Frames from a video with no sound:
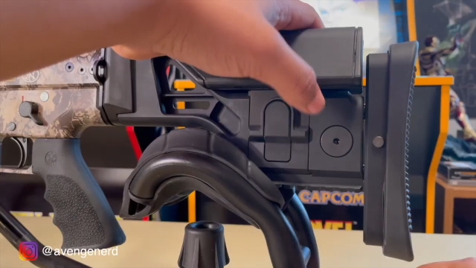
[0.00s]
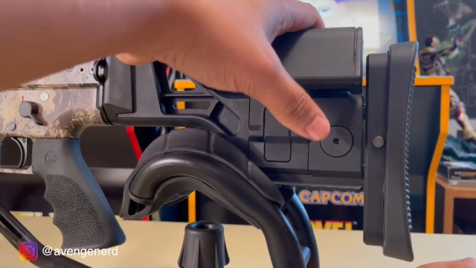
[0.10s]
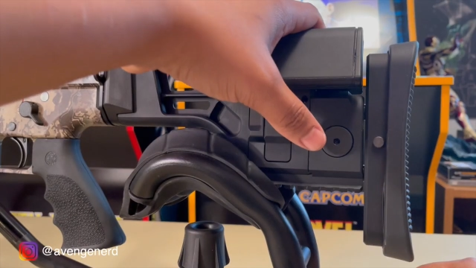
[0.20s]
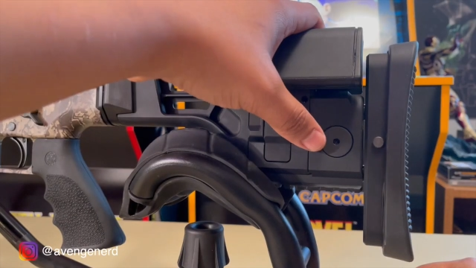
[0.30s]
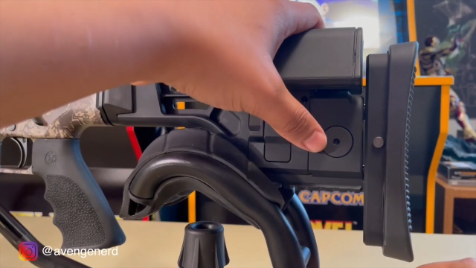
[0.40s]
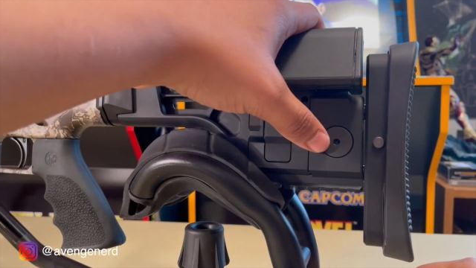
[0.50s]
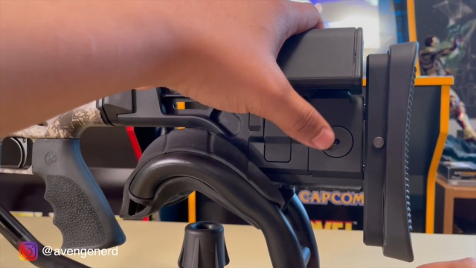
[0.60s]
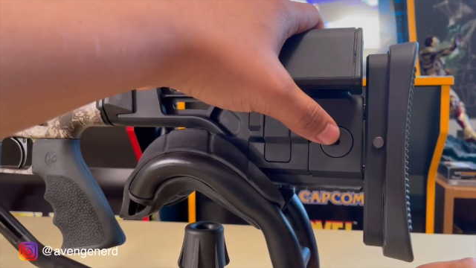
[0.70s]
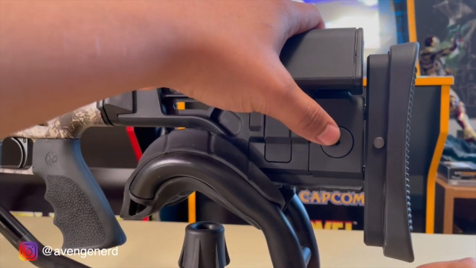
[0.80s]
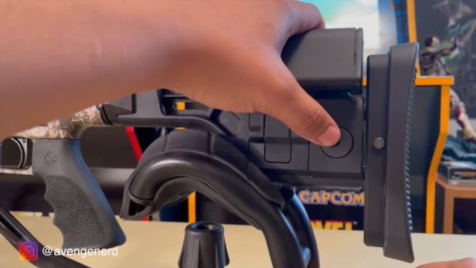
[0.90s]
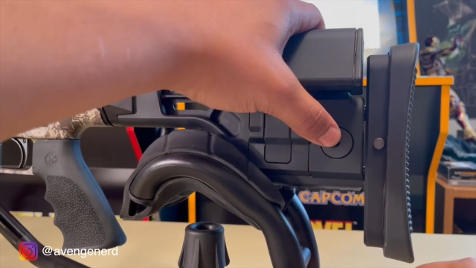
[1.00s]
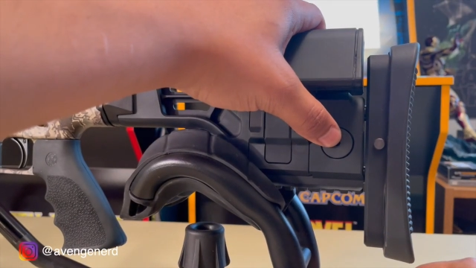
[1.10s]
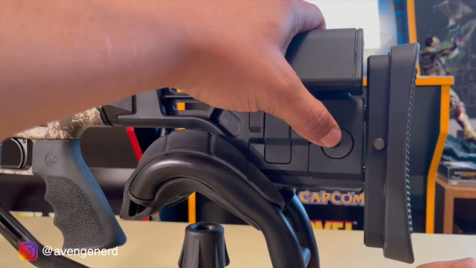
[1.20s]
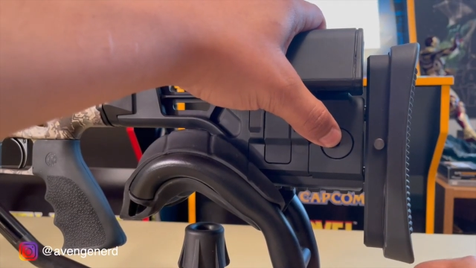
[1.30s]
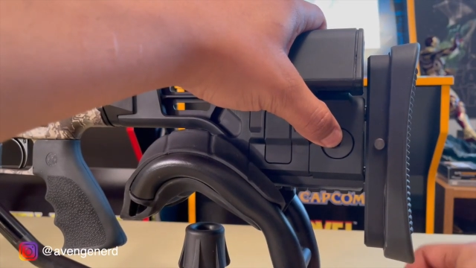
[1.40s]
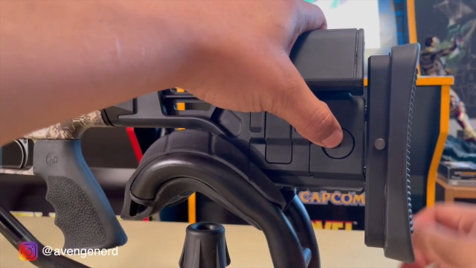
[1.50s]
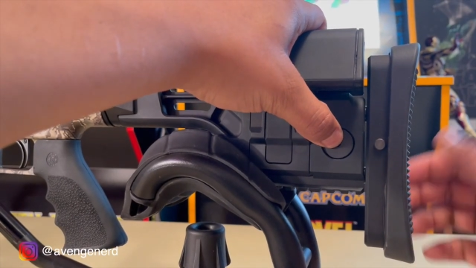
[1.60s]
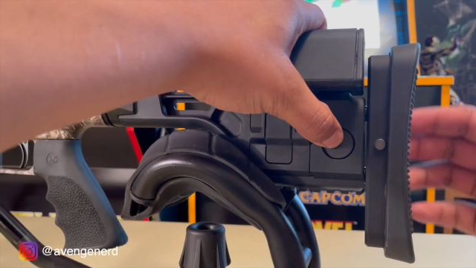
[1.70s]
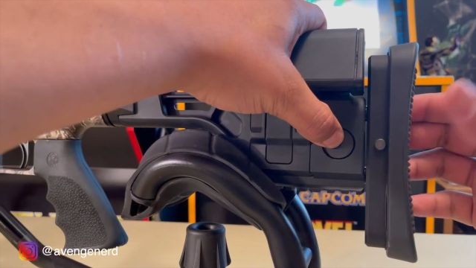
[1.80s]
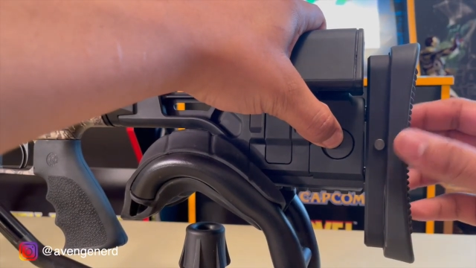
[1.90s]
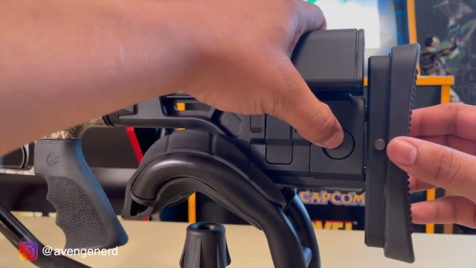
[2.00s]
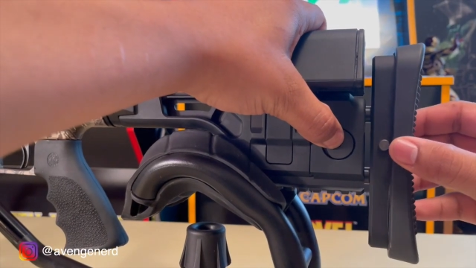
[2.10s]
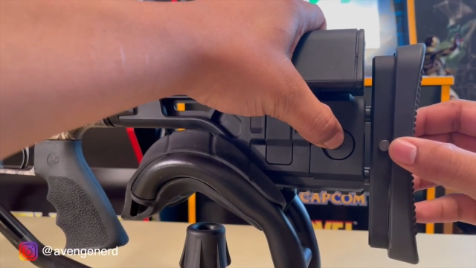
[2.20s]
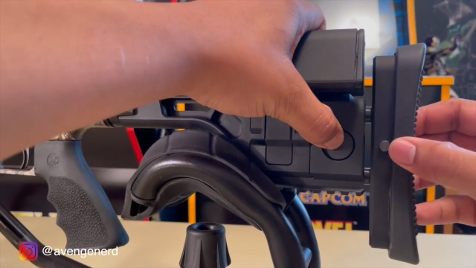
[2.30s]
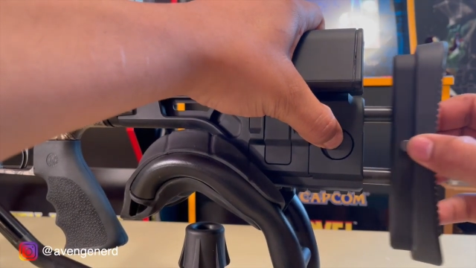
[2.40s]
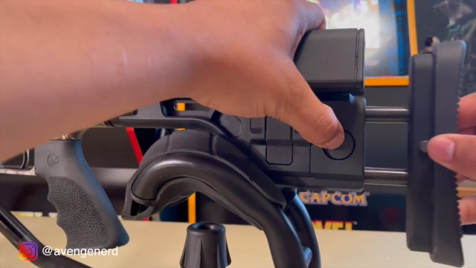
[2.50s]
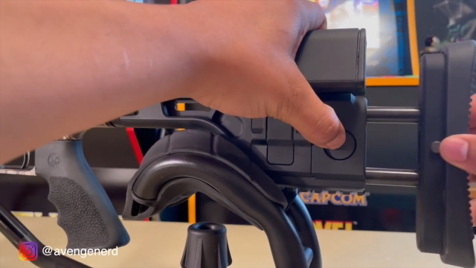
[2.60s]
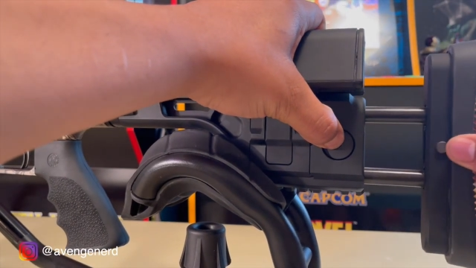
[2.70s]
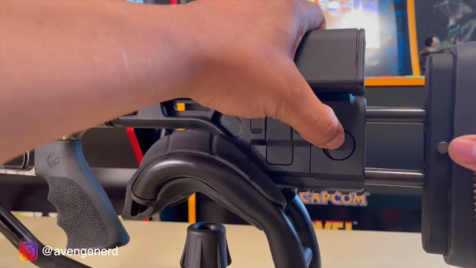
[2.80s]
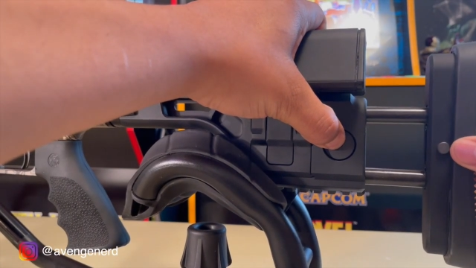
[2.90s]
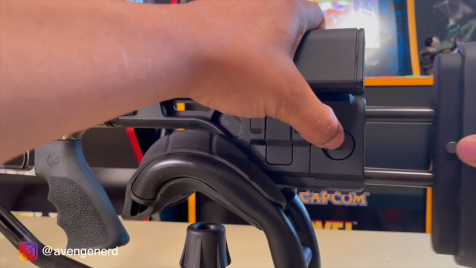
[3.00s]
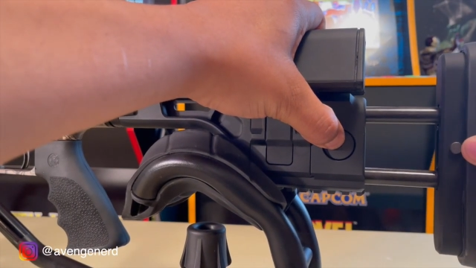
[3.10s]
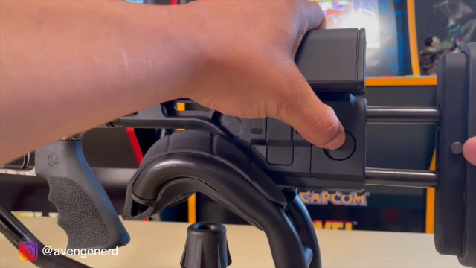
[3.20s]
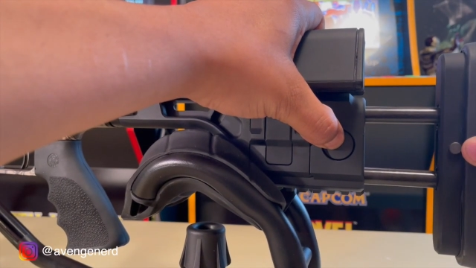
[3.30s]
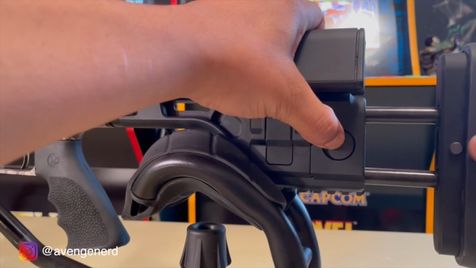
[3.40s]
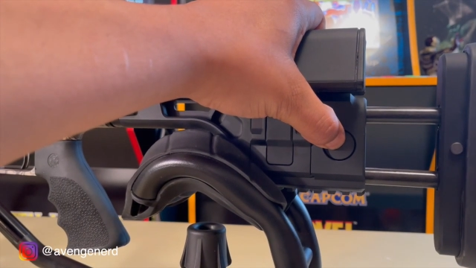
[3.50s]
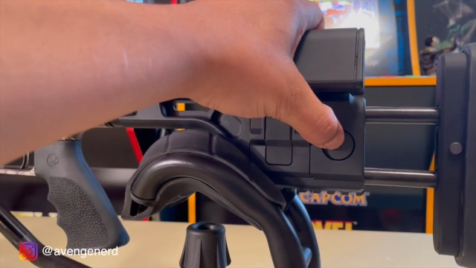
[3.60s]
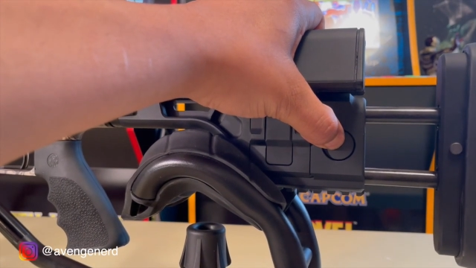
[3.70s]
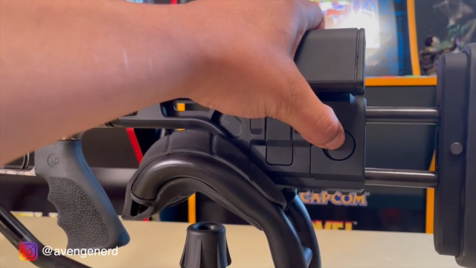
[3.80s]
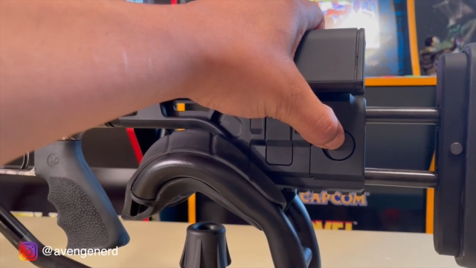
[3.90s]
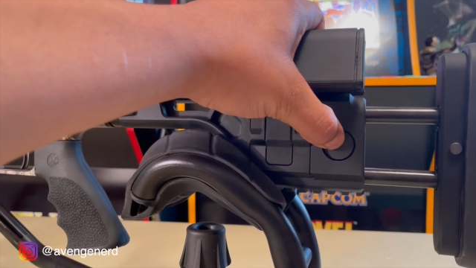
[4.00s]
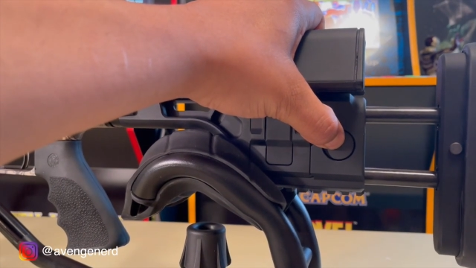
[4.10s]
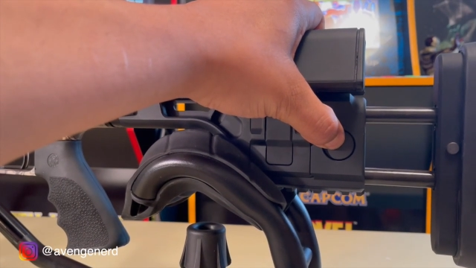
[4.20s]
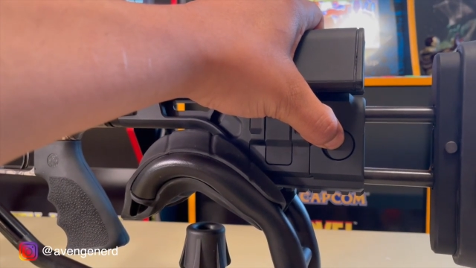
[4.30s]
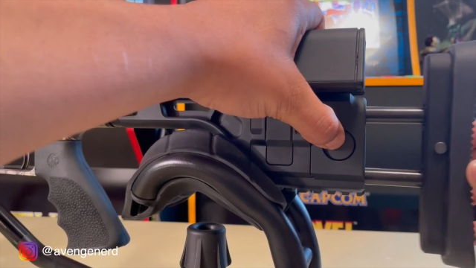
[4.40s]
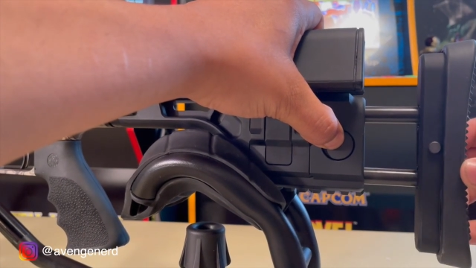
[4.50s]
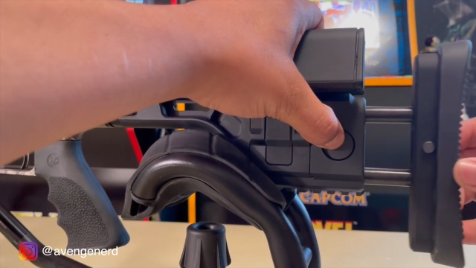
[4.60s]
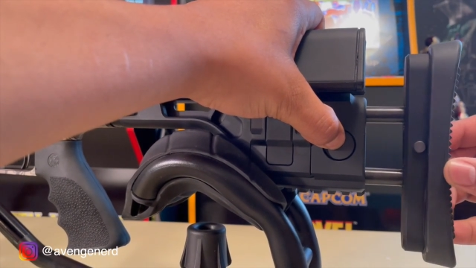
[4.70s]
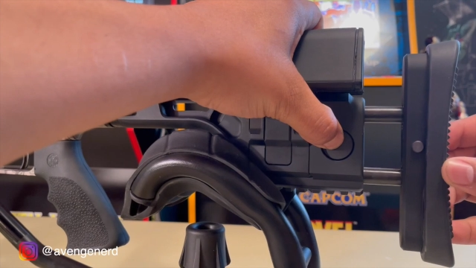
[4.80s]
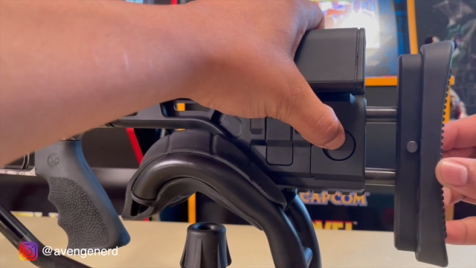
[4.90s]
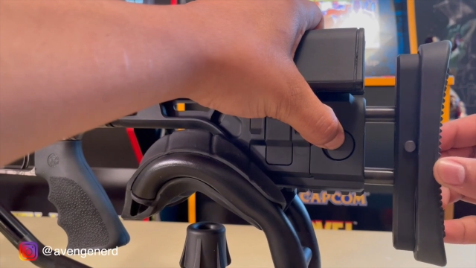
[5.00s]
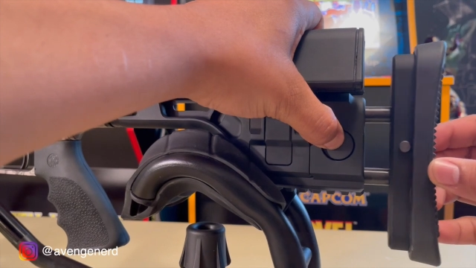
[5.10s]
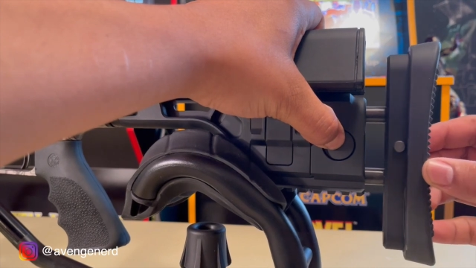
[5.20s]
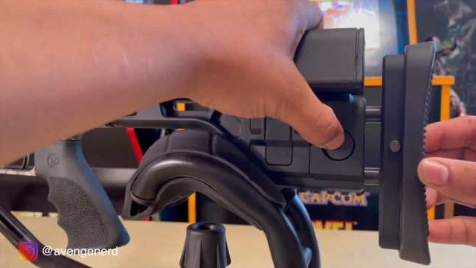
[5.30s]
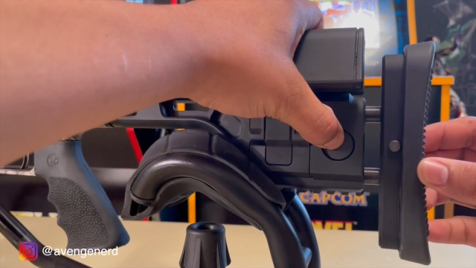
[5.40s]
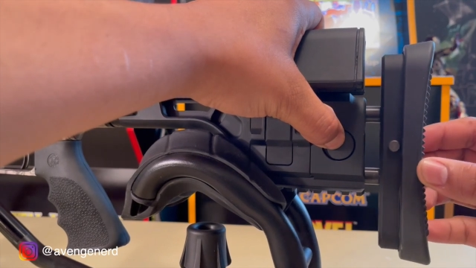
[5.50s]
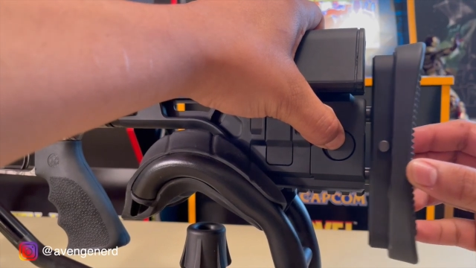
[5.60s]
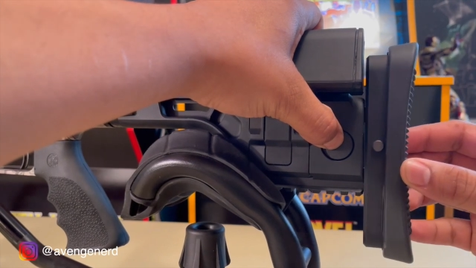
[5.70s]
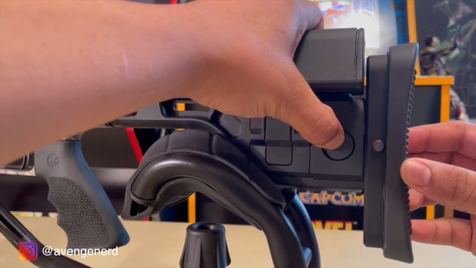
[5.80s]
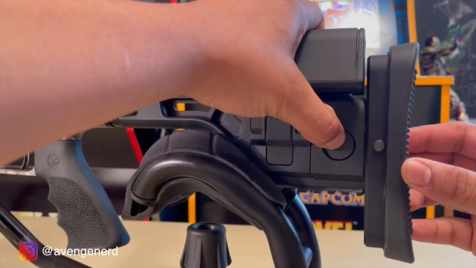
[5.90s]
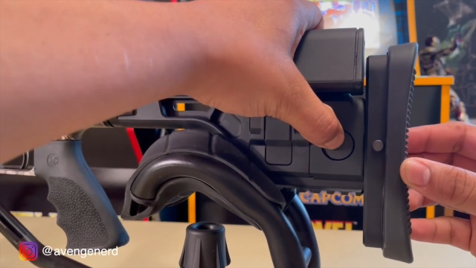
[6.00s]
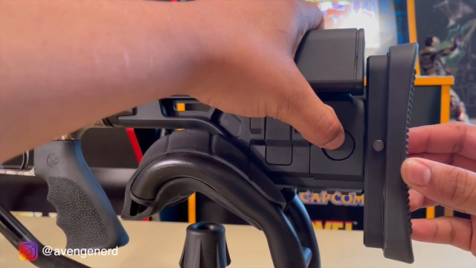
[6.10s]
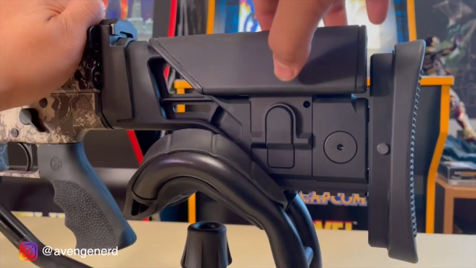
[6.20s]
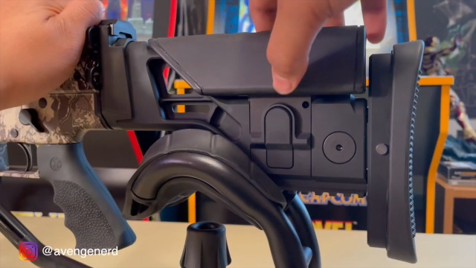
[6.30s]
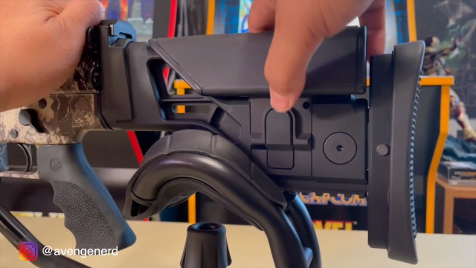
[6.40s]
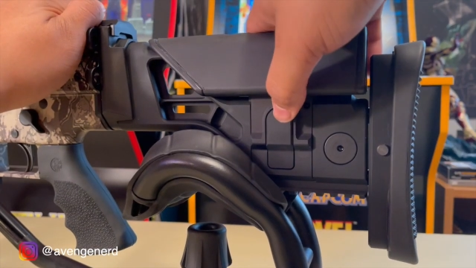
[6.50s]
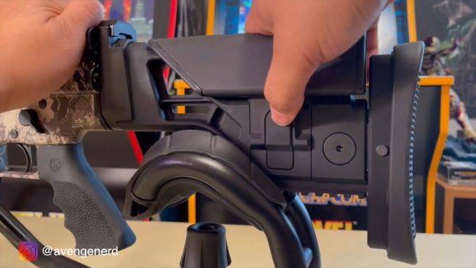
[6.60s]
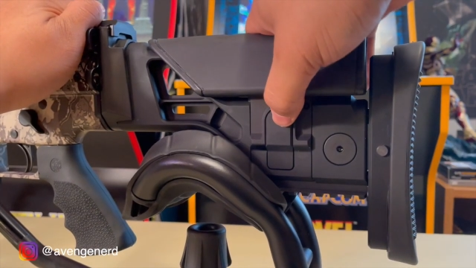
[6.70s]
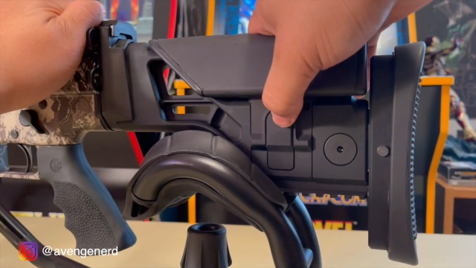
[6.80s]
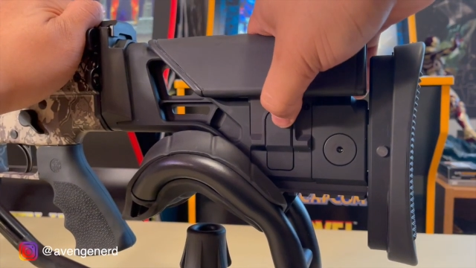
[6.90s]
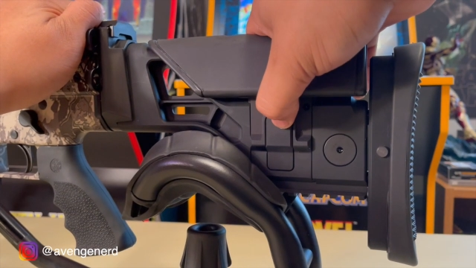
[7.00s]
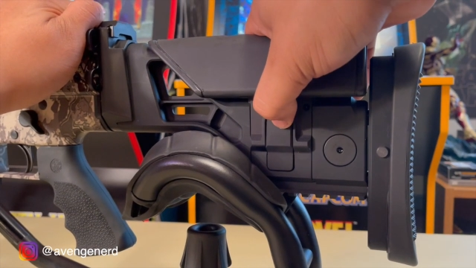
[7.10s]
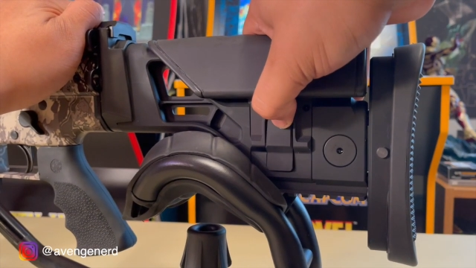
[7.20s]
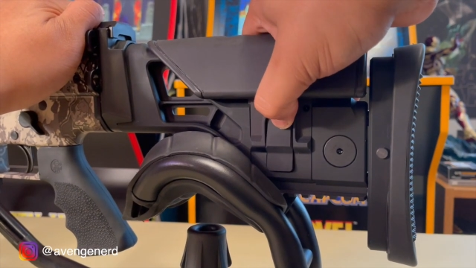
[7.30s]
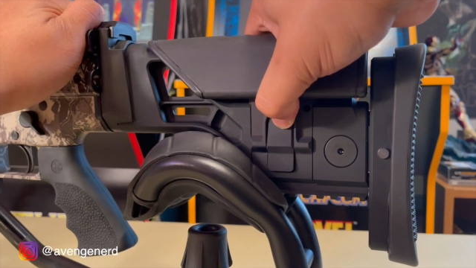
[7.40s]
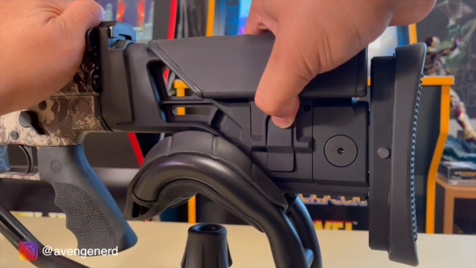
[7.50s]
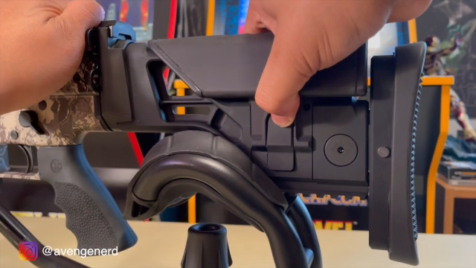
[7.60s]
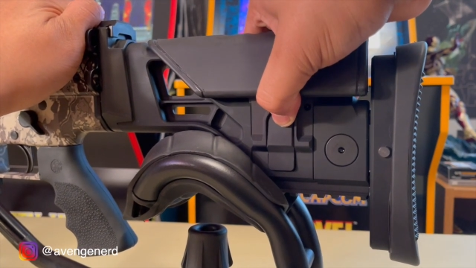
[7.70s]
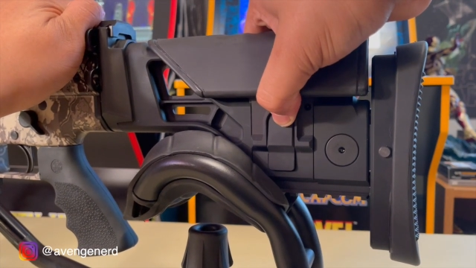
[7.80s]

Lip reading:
[unreadable: no face in view]